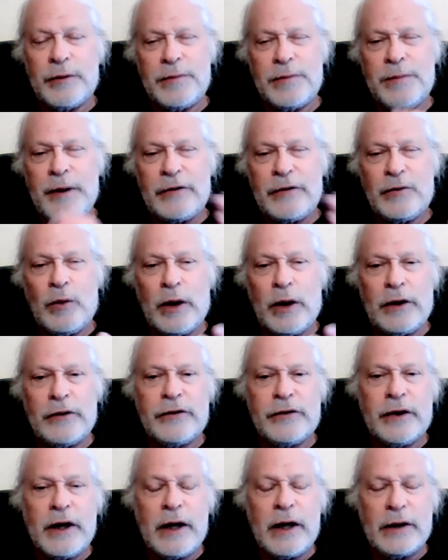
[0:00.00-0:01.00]
But the best way
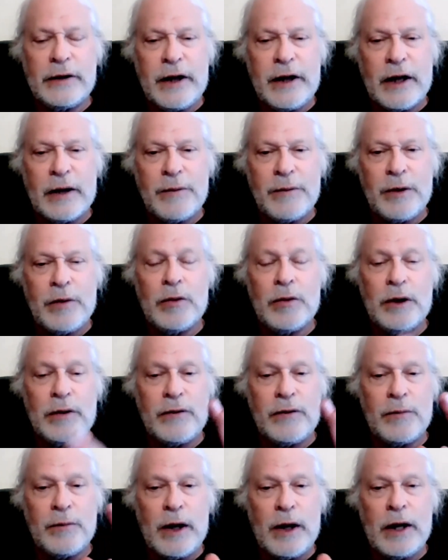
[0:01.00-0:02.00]
is to contact me. We'll
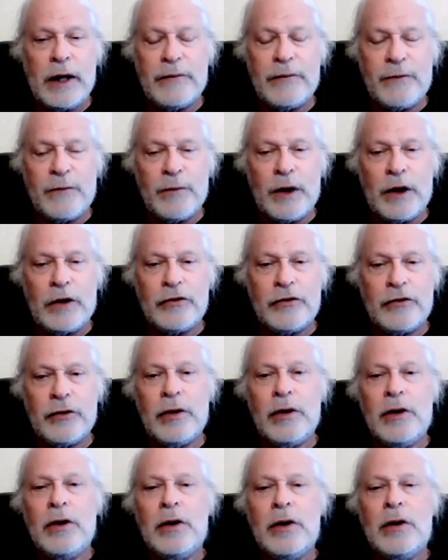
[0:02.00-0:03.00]
give you my information